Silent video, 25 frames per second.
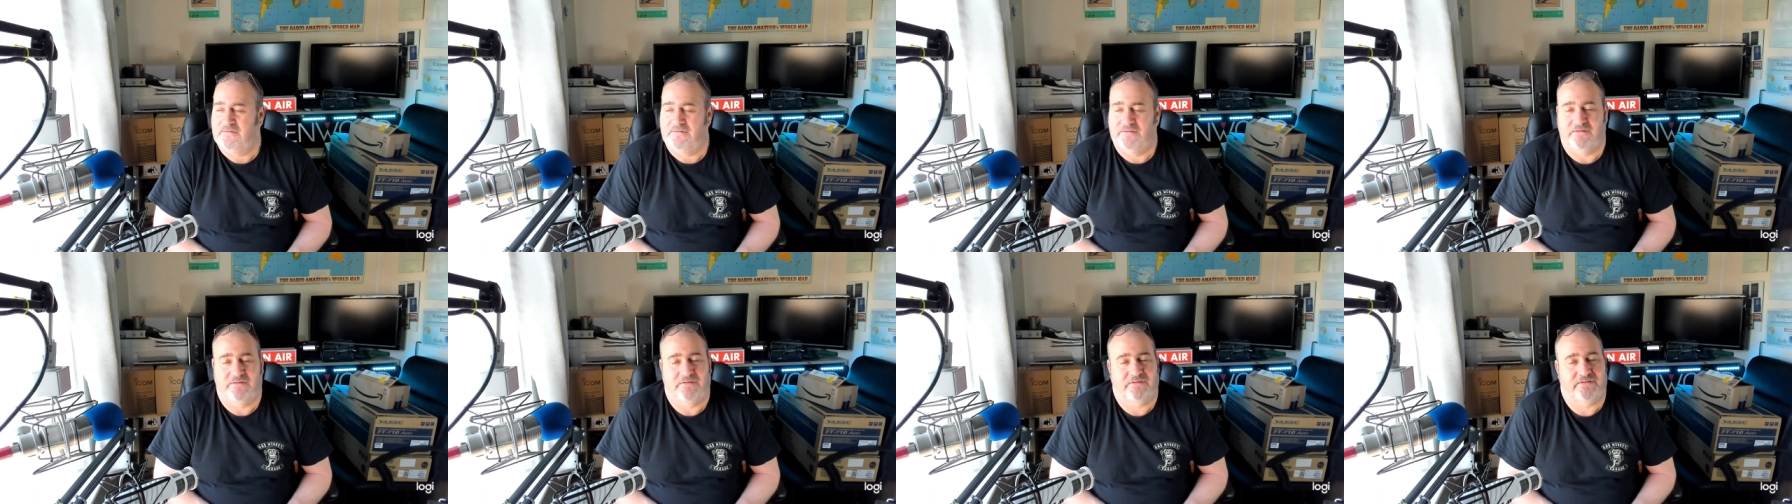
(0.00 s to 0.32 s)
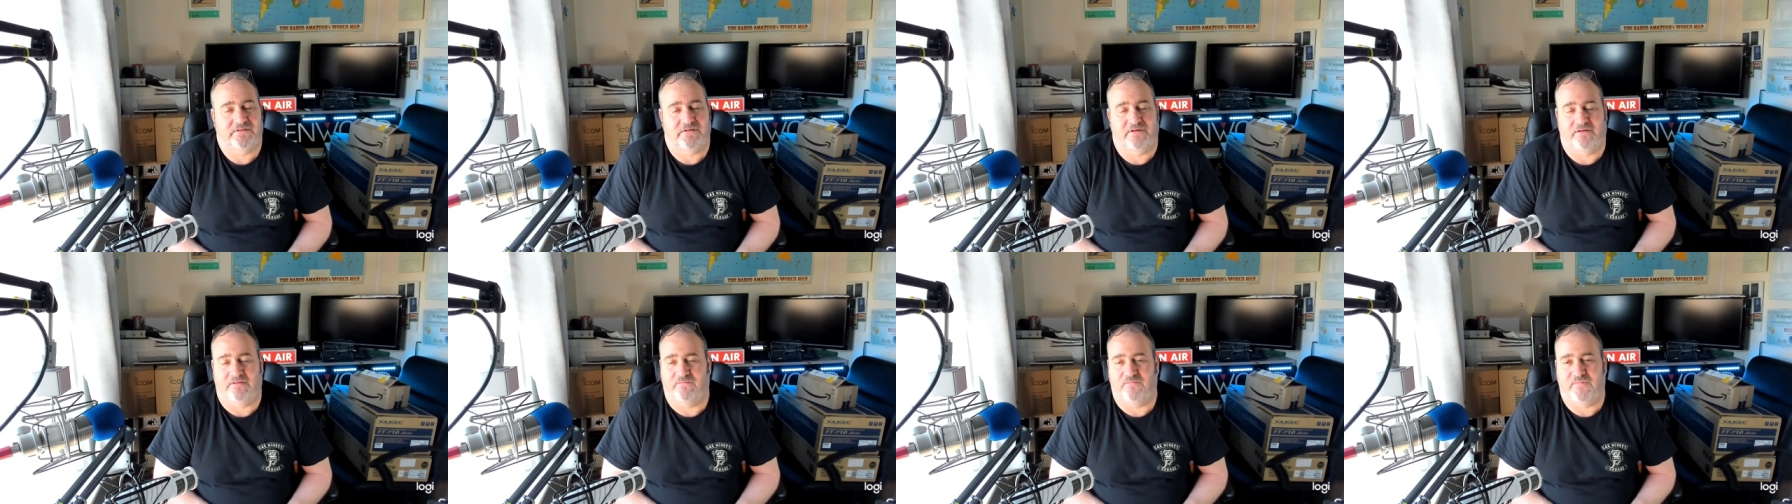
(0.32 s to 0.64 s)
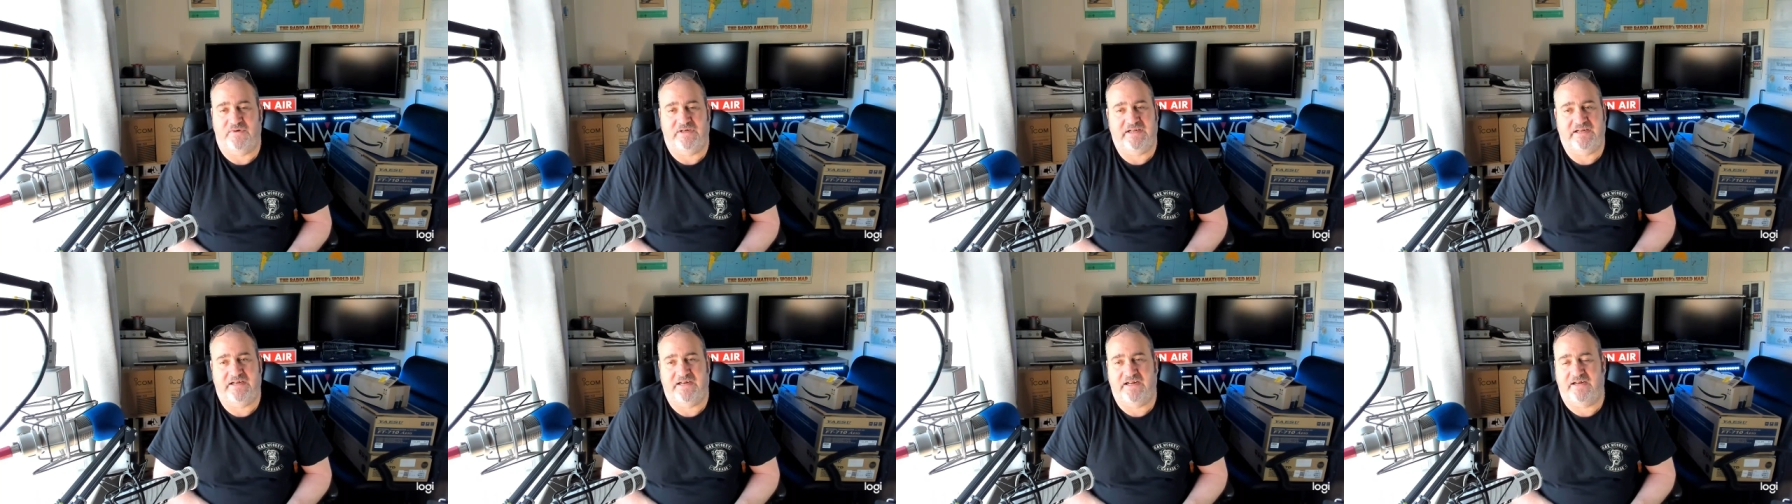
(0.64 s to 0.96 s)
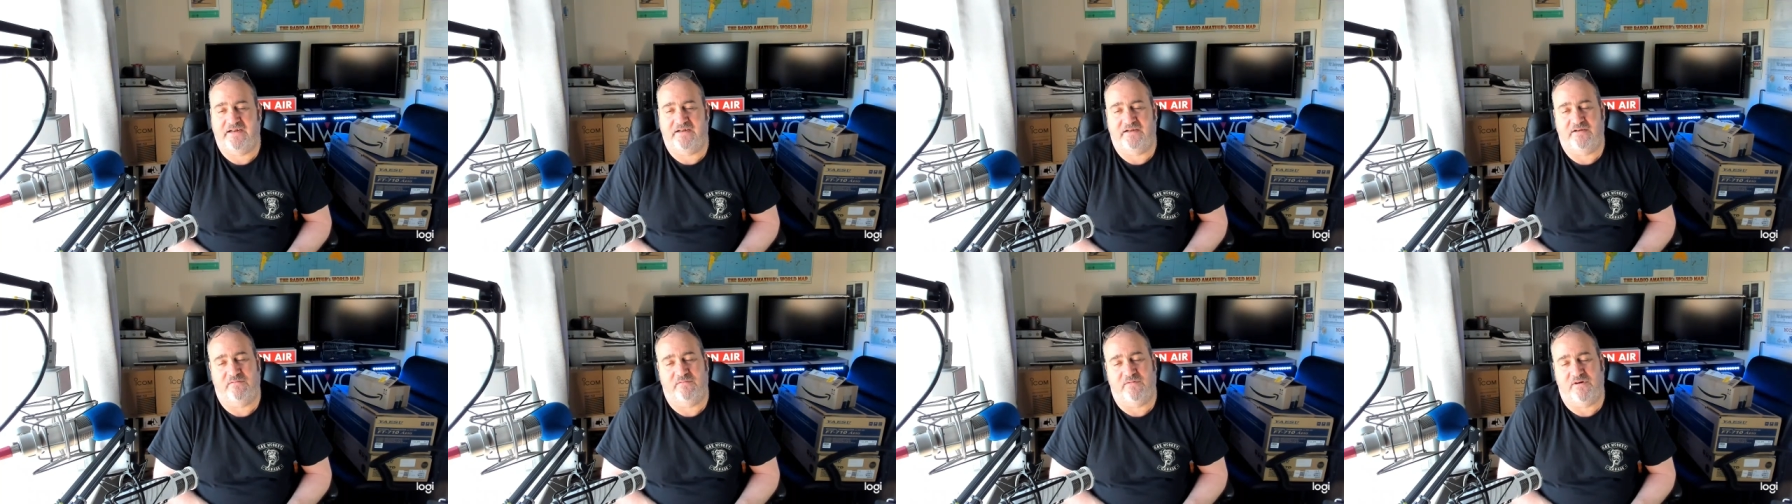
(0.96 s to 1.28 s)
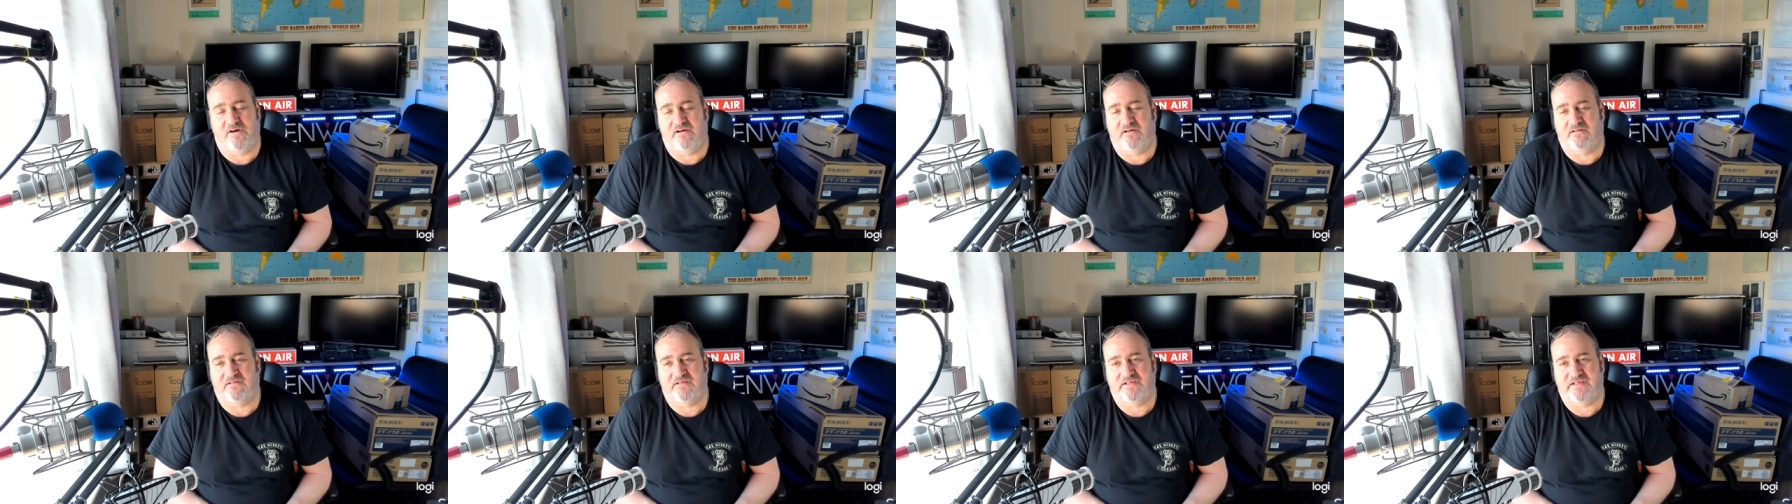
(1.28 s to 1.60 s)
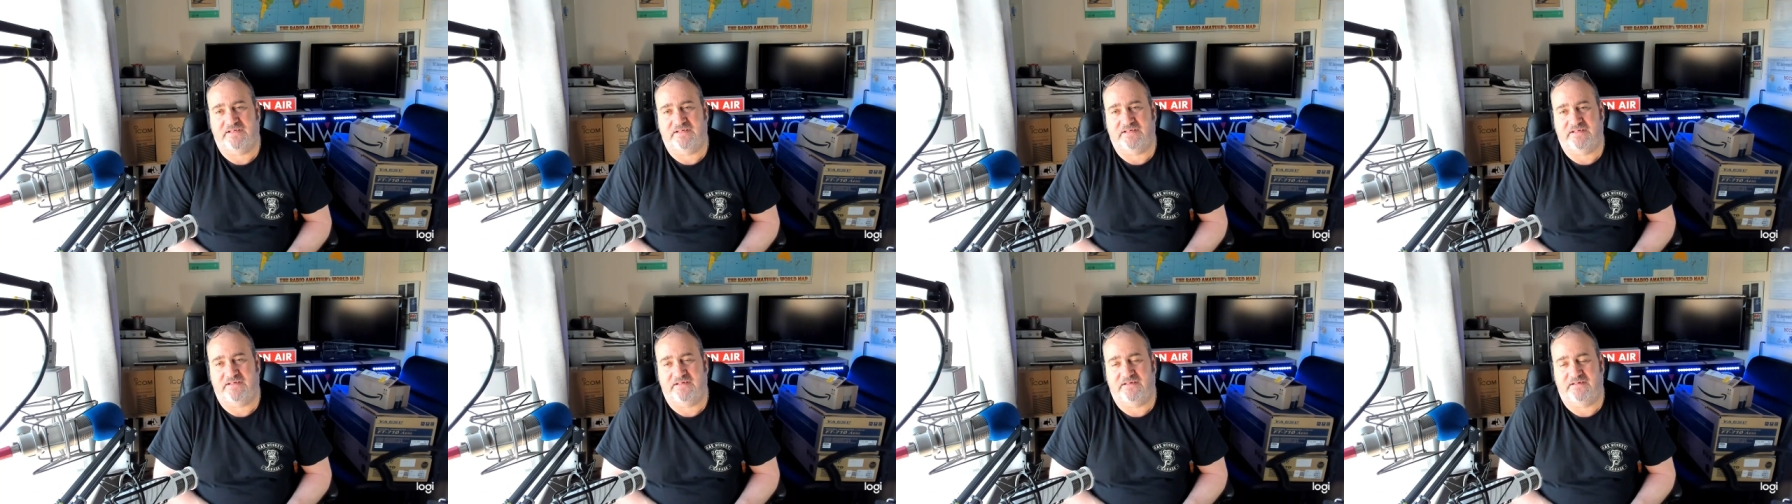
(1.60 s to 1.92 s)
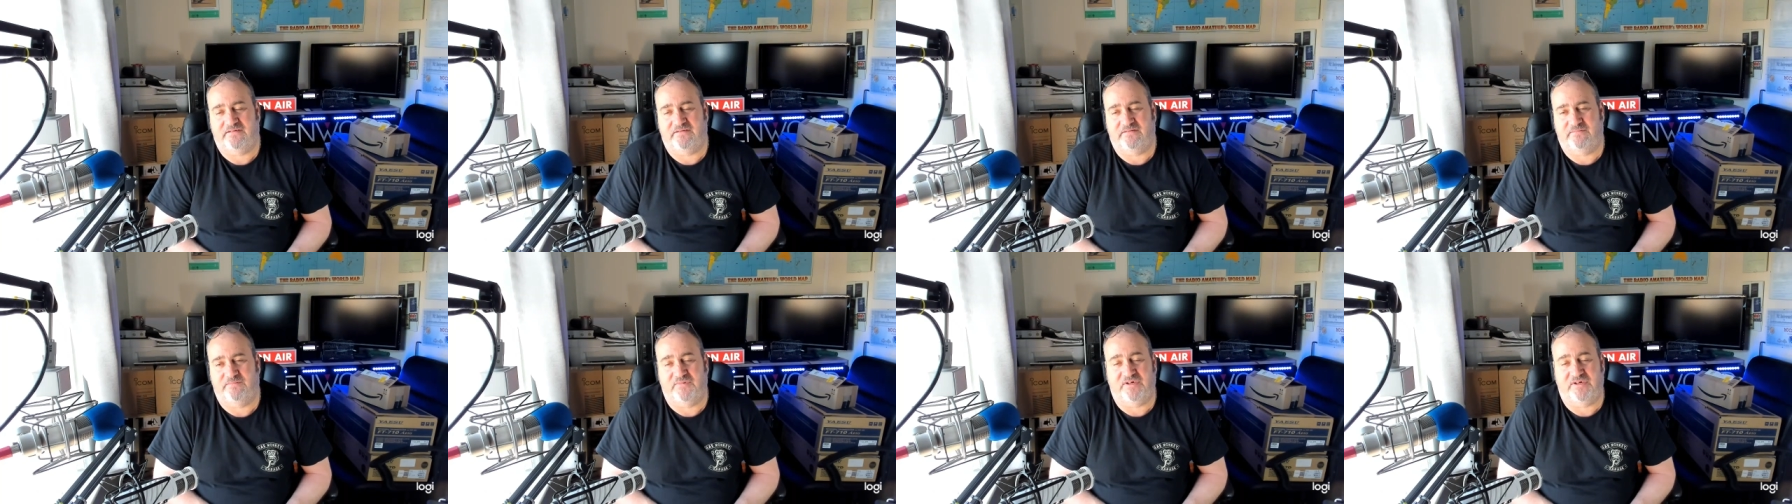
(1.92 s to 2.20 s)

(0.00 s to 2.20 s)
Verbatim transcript: It's not winning any awards, is it?